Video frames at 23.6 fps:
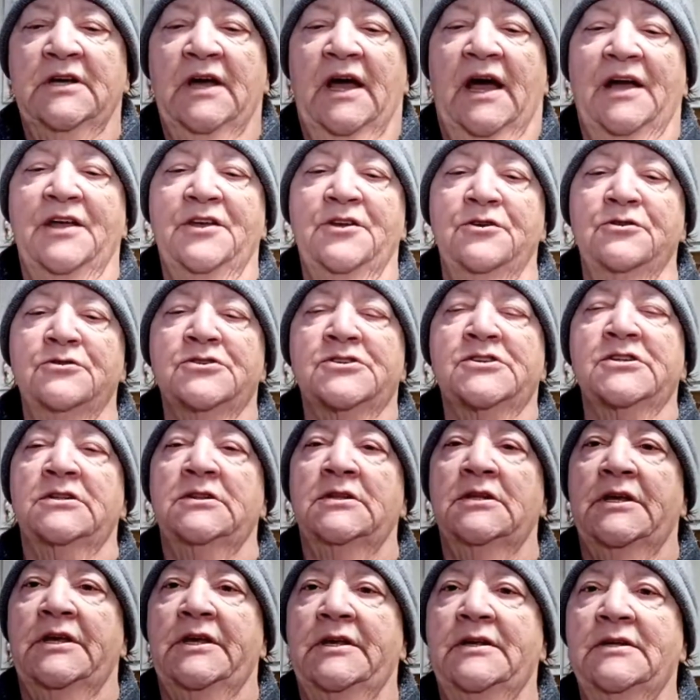I
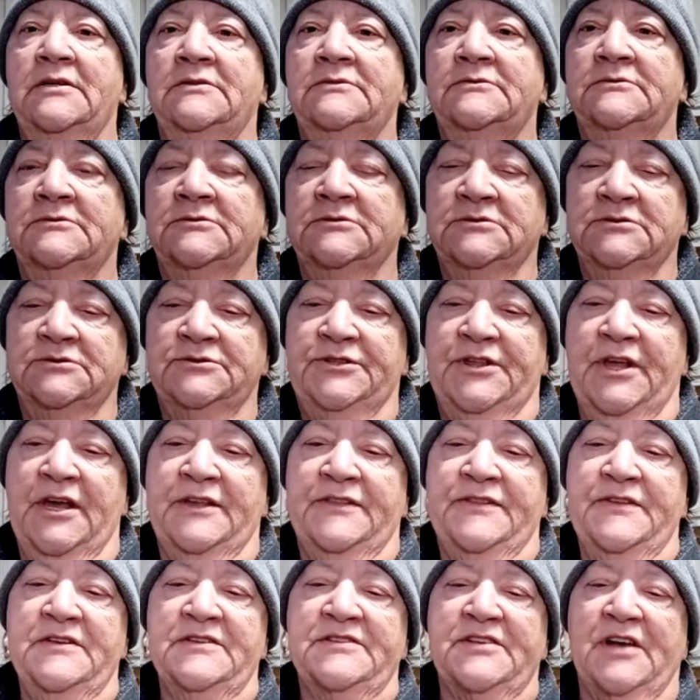usually
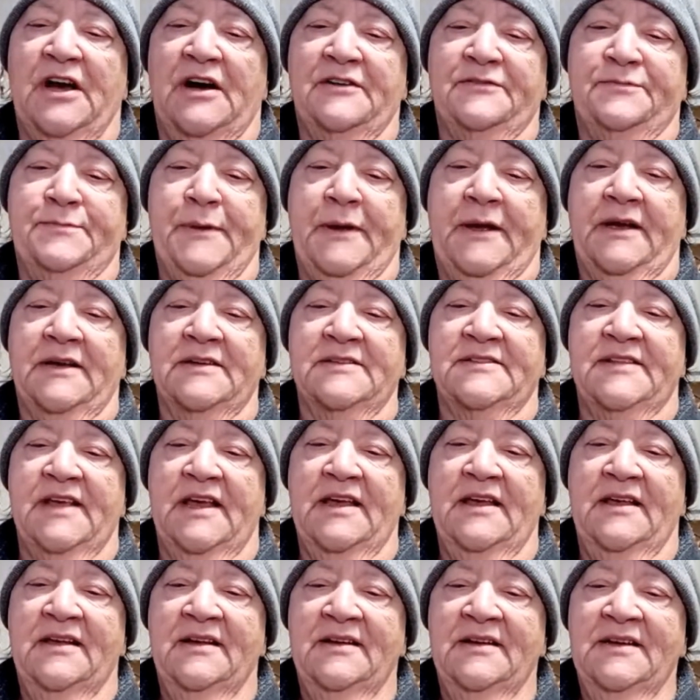take these off because
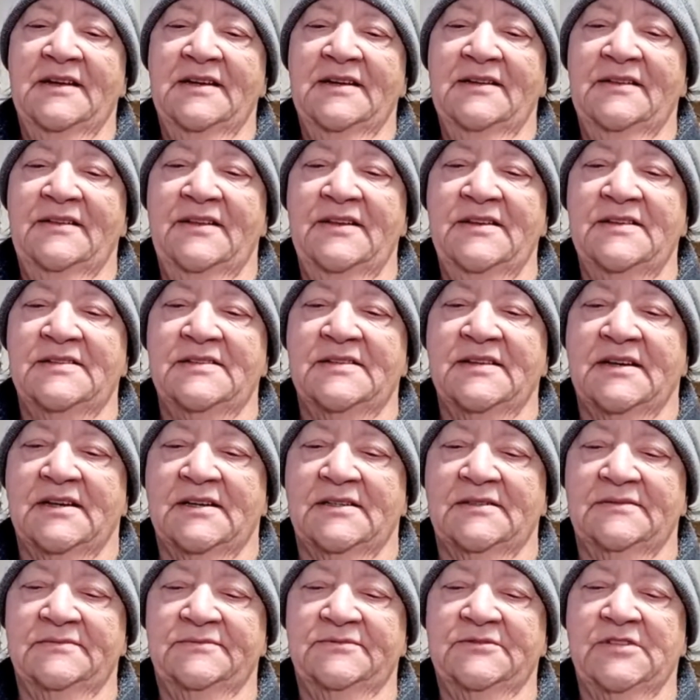they, these,
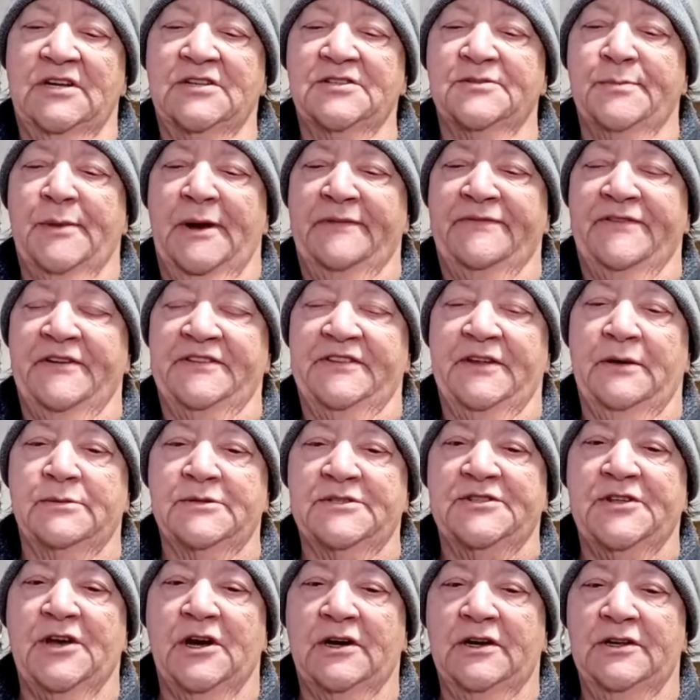um, as a matter of fact, I
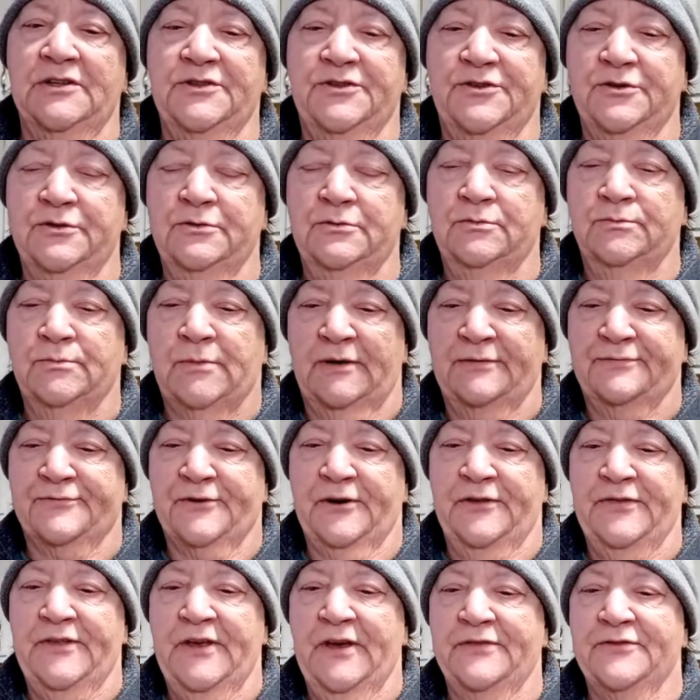was talking to my
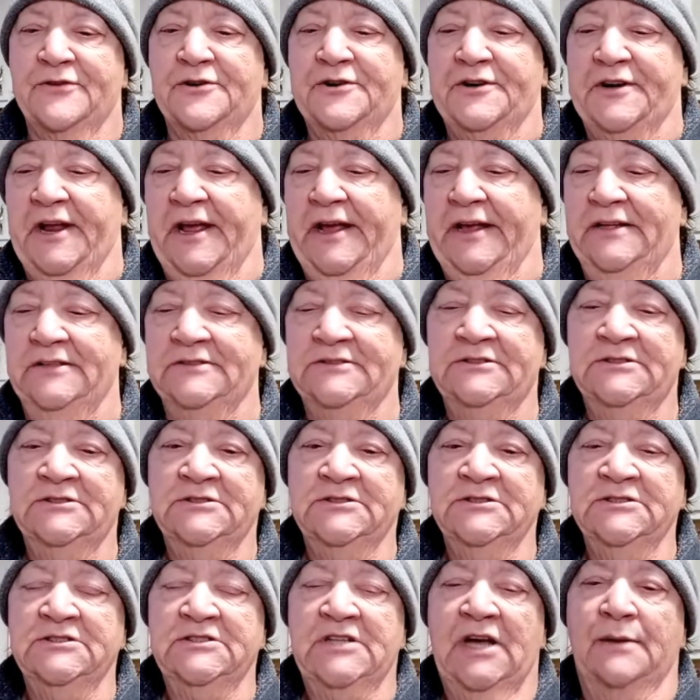friend the other day.
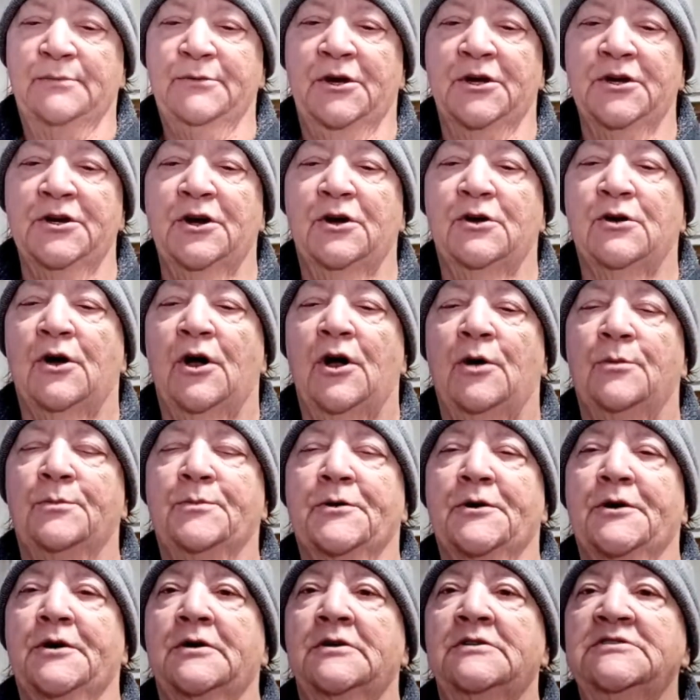I'm going to go help
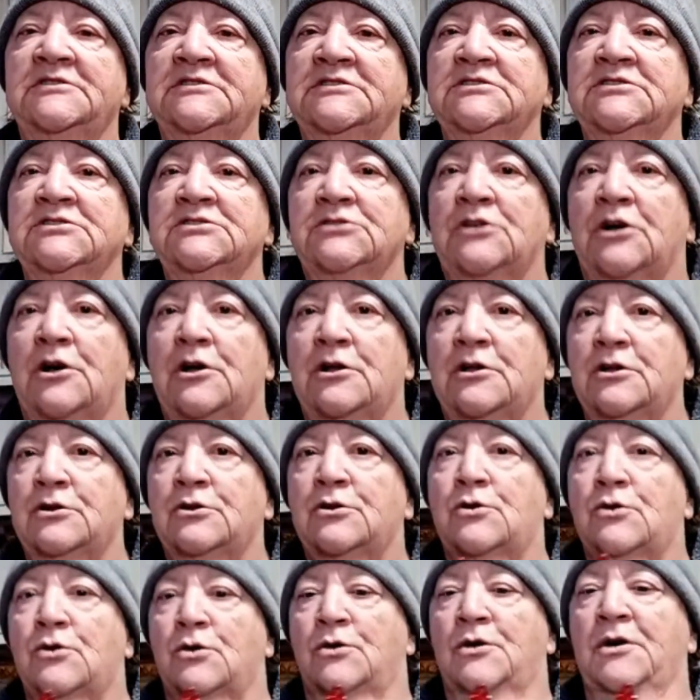her. All
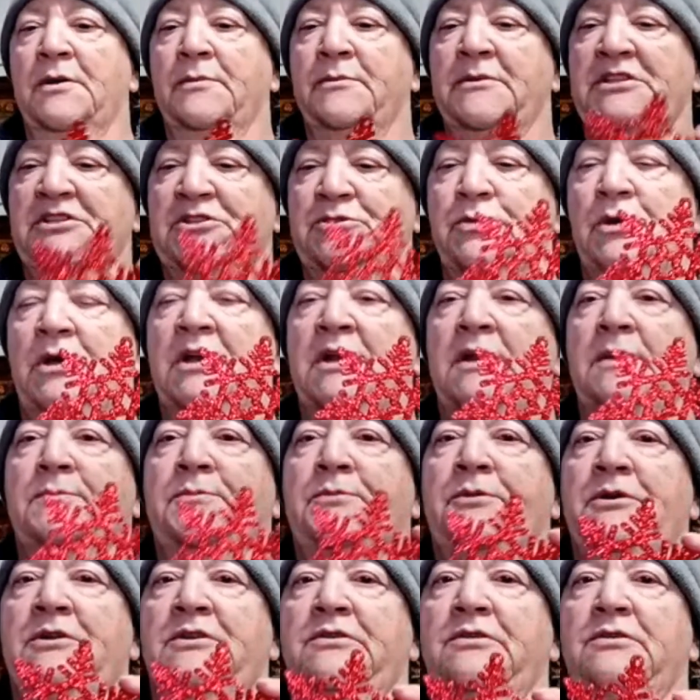her ornaments, we're going to
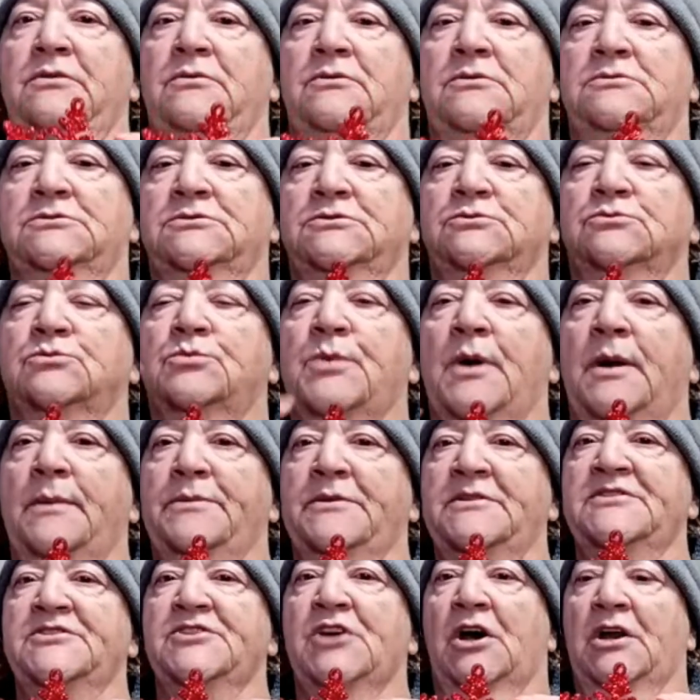put
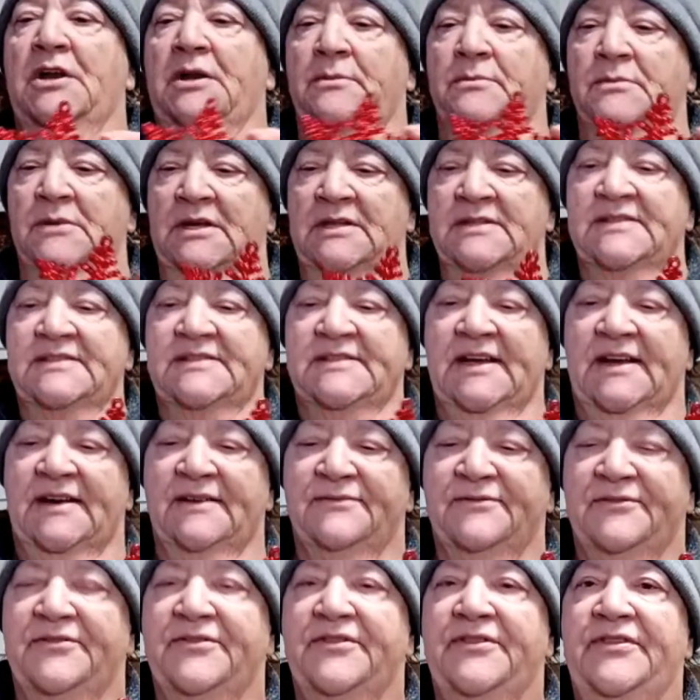ribbons on them instead
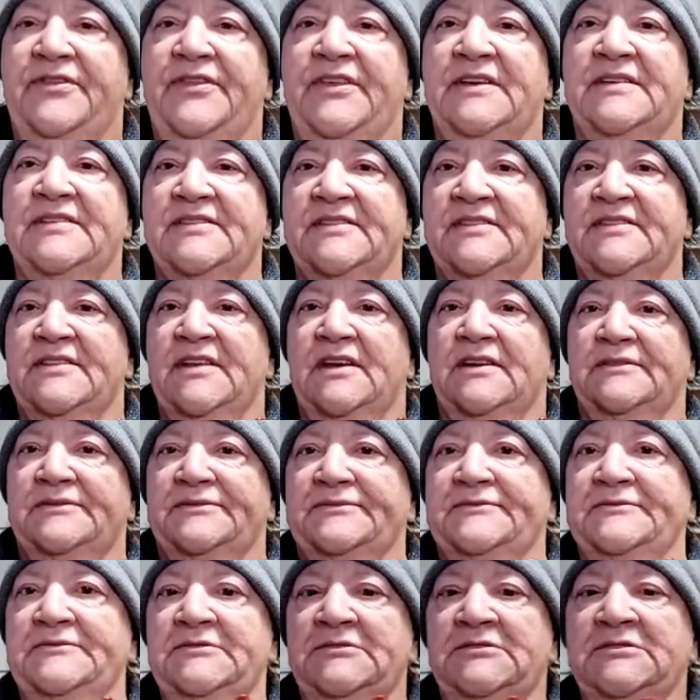of this stuff